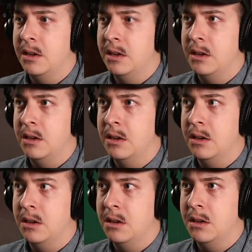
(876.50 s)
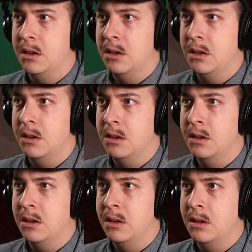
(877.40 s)

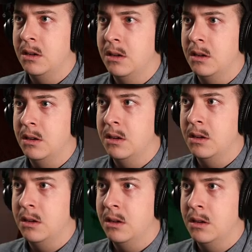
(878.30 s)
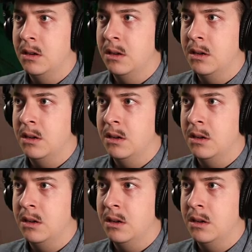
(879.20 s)
(no one is talking)